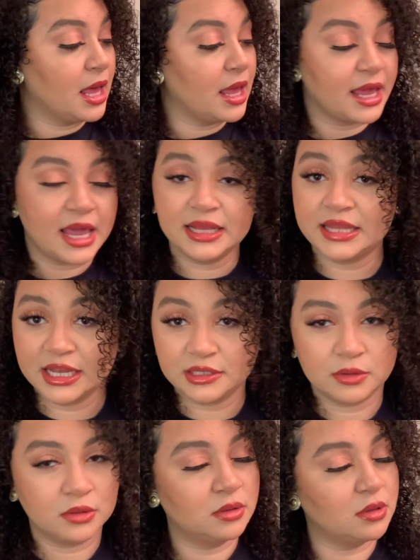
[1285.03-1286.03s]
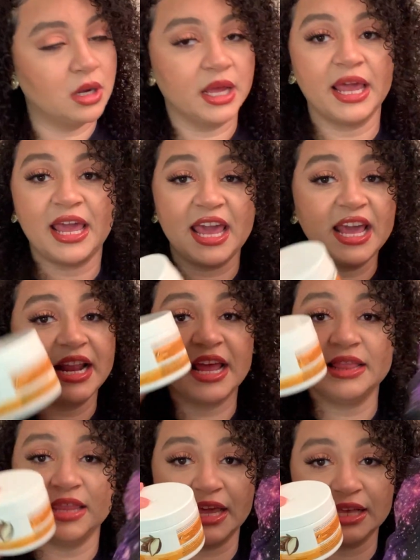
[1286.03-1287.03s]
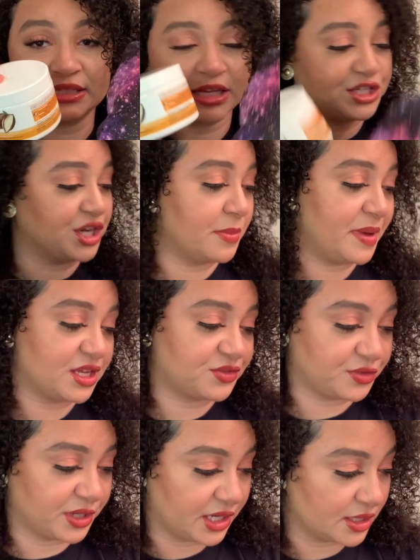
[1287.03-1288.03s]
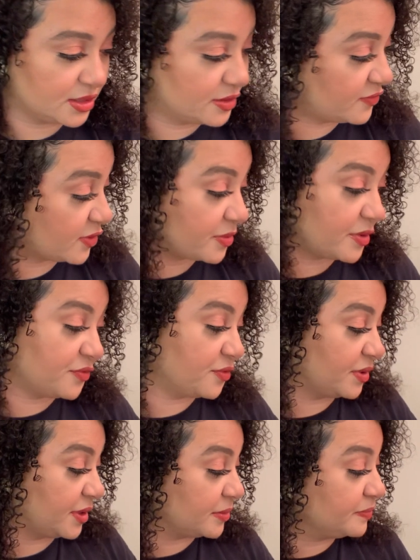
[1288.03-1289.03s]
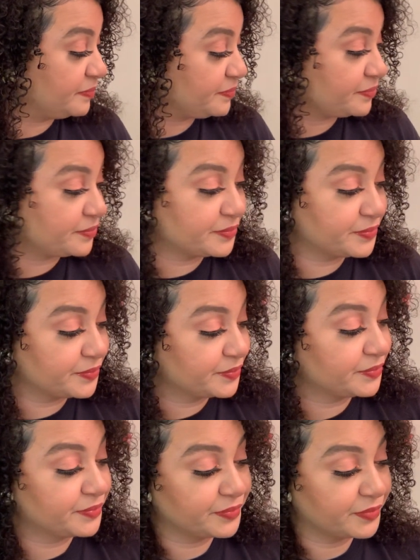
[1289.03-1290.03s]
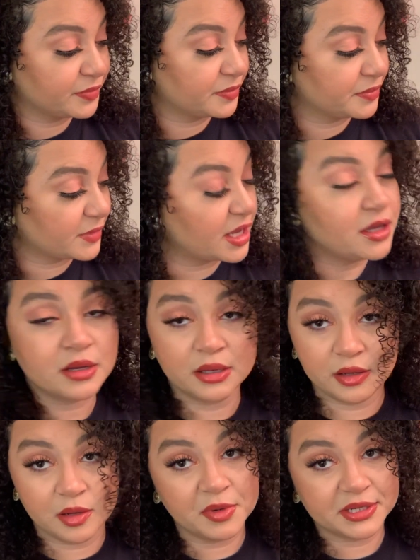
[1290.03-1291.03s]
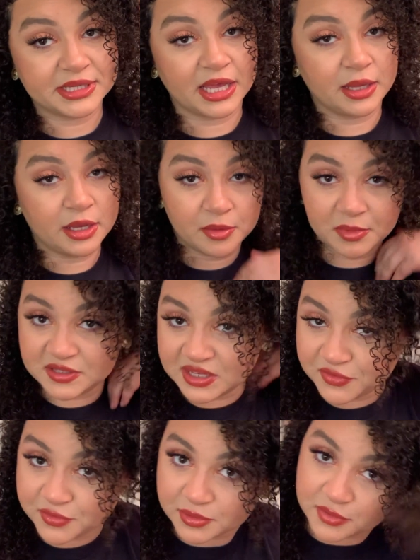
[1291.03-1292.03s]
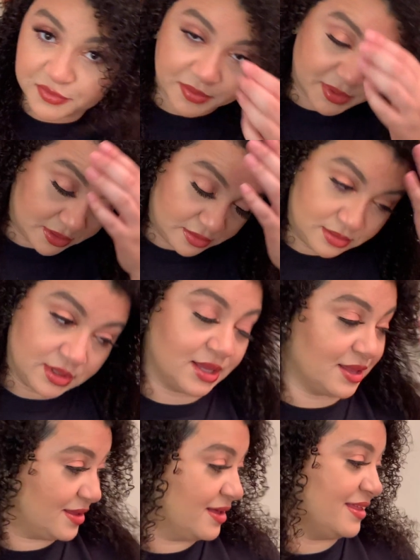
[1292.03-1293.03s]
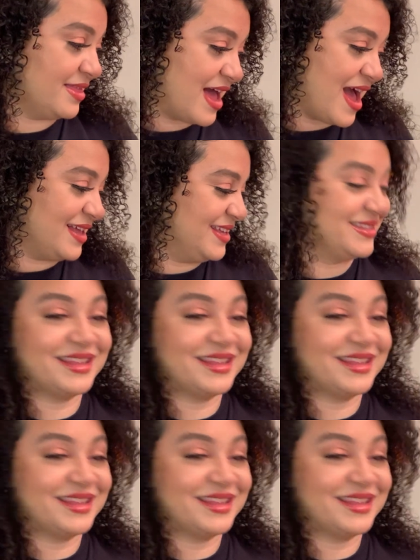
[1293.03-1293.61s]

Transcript: Heat that. Oh, heat, and this is your best friend, for real, for real. And you gonna hear me say for real a lot.